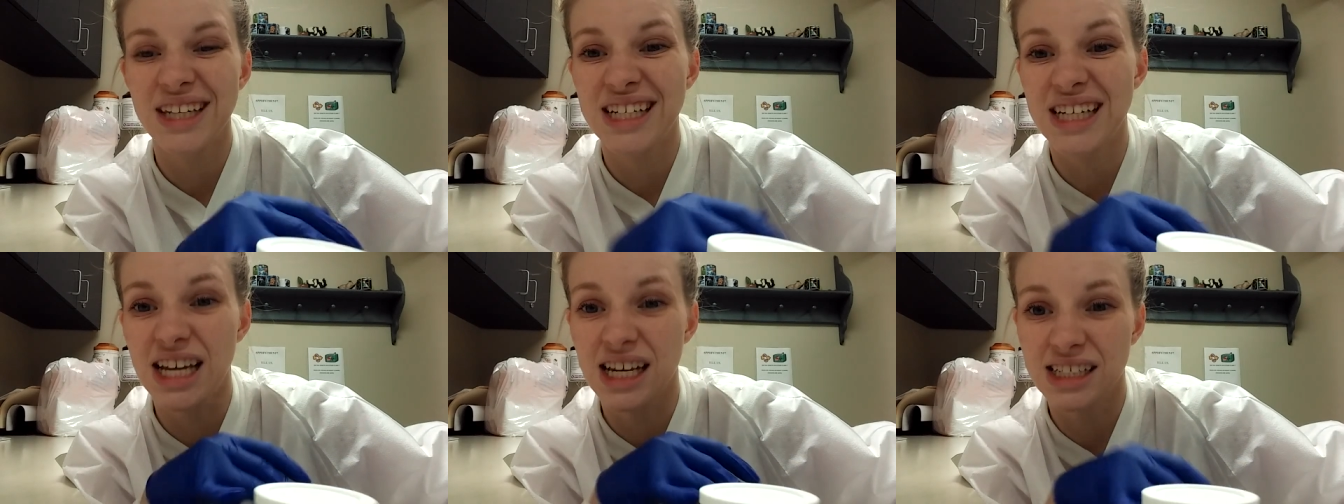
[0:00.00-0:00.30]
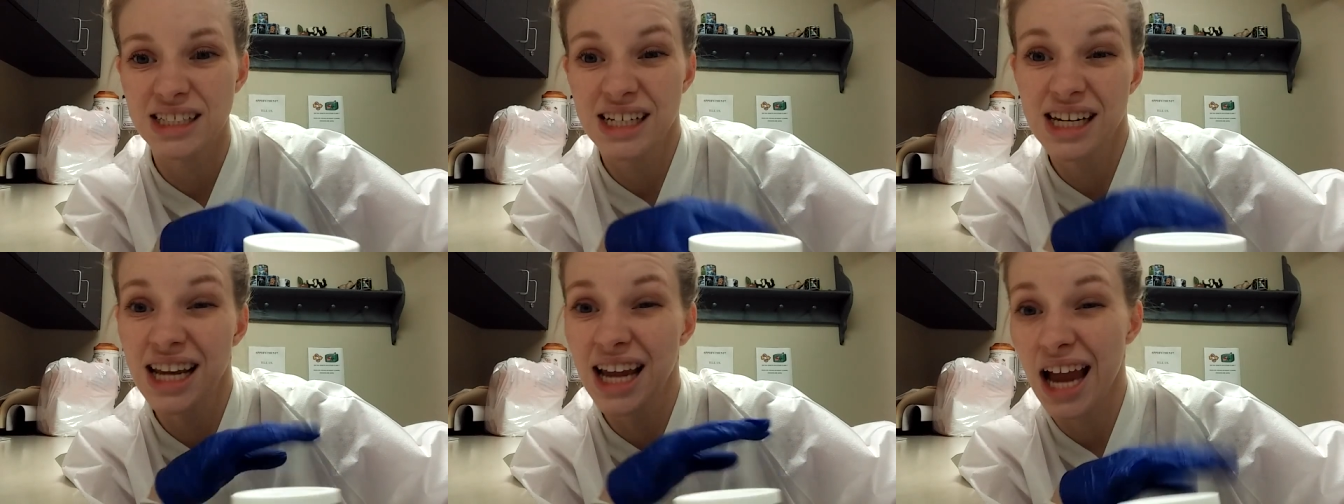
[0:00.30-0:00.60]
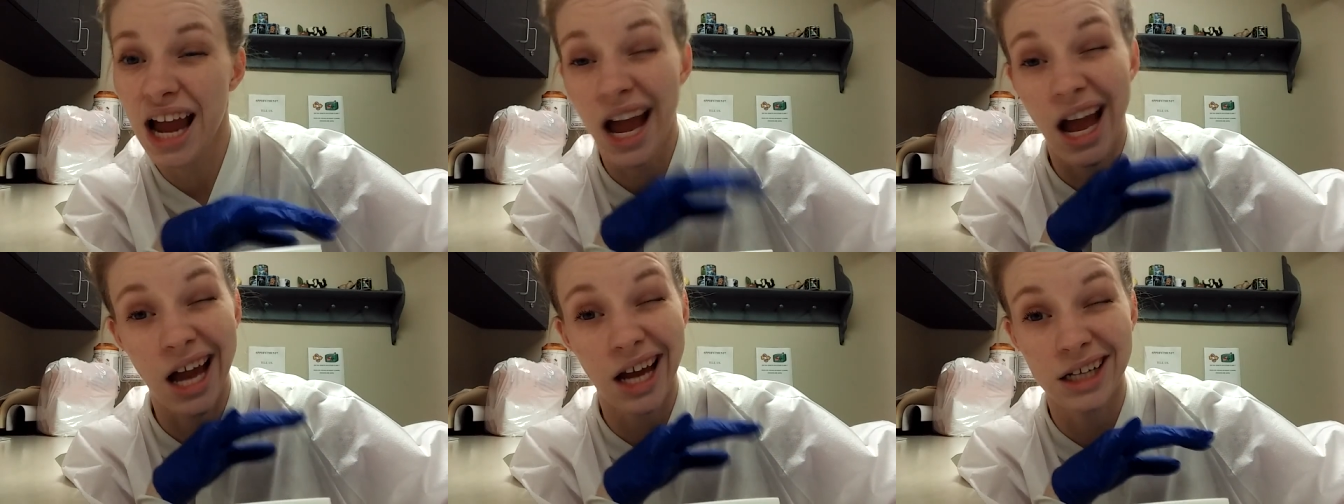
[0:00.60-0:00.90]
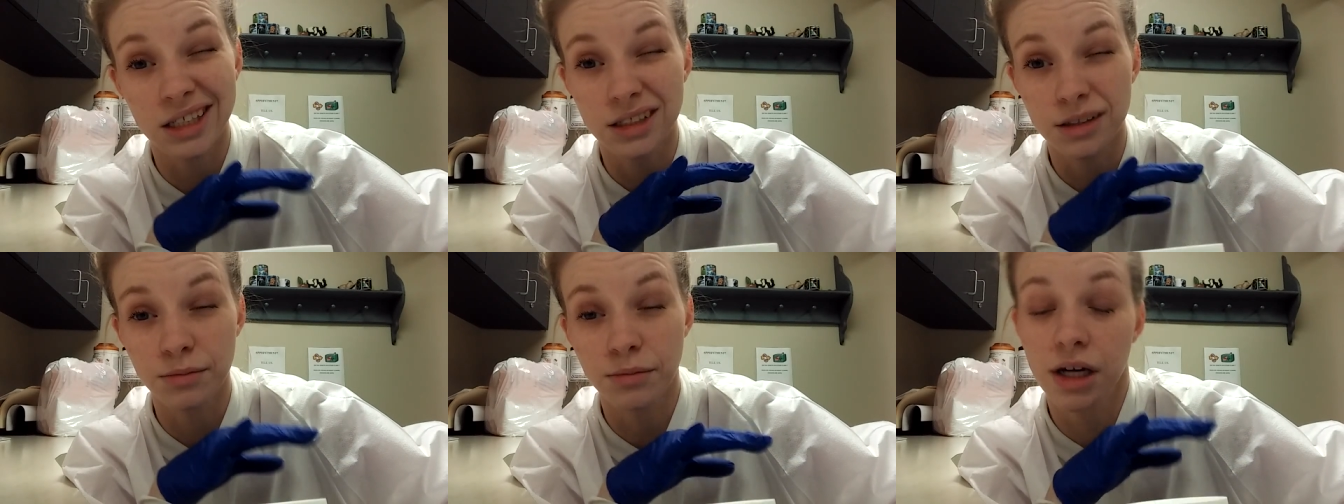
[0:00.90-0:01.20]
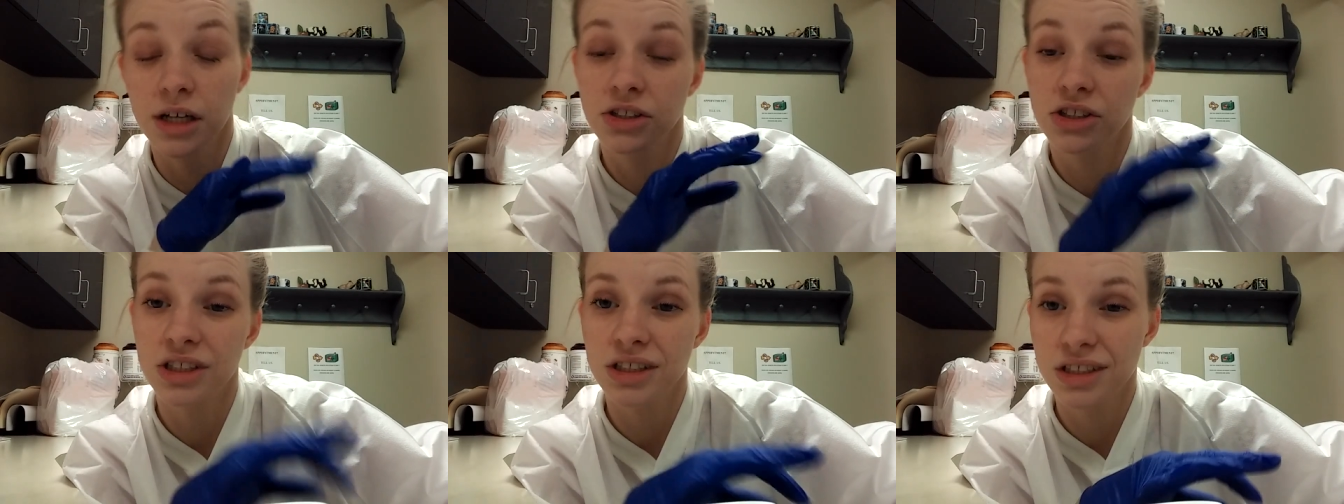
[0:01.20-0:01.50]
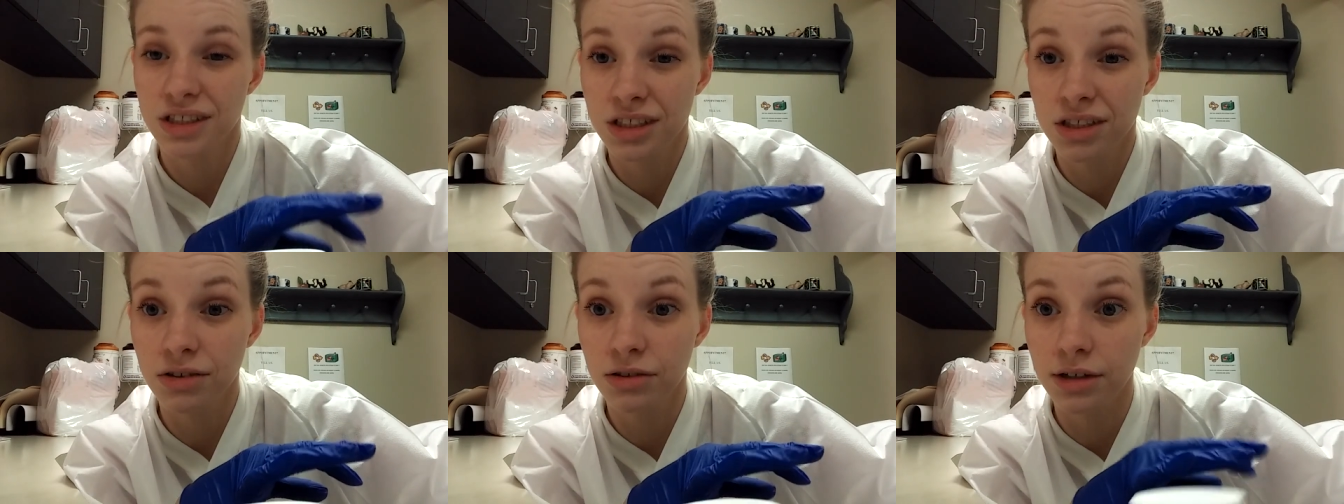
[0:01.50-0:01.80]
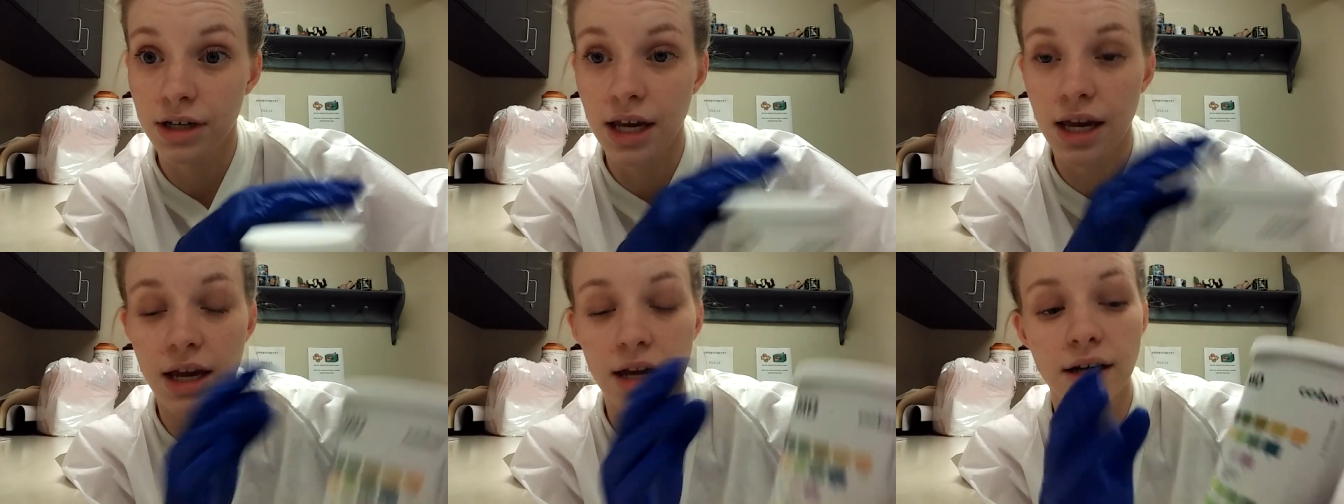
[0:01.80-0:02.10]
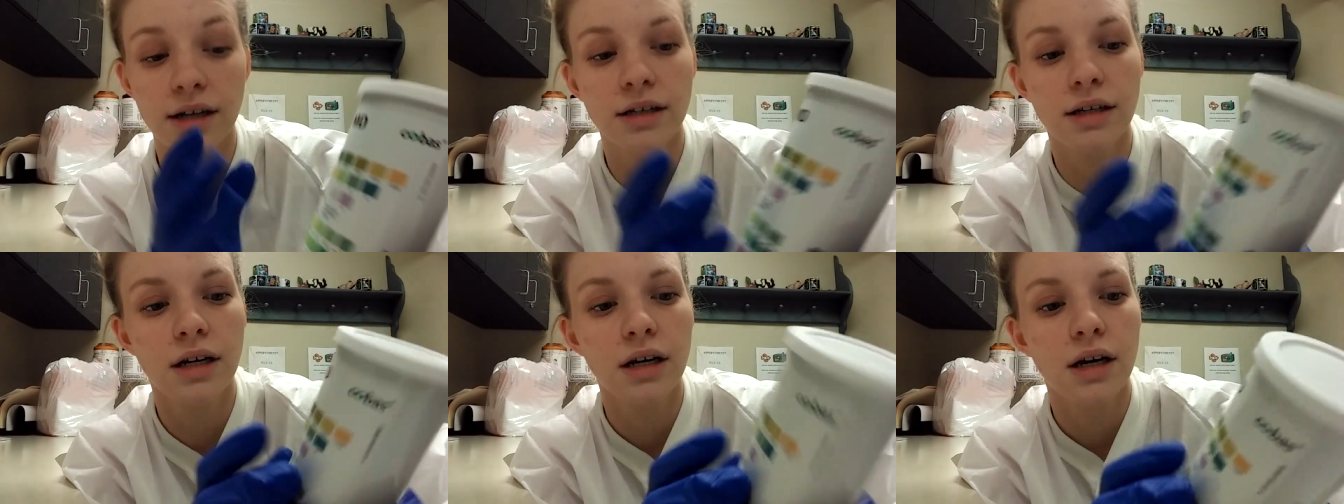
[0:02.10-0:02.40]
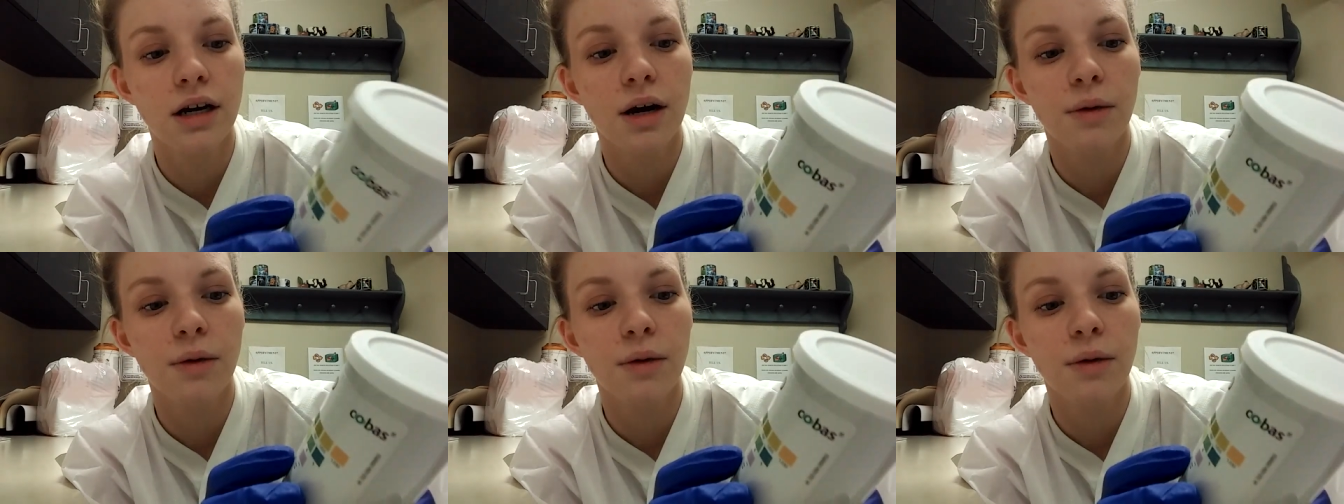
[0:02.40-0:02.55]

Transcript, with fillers: the testing as much. It still can,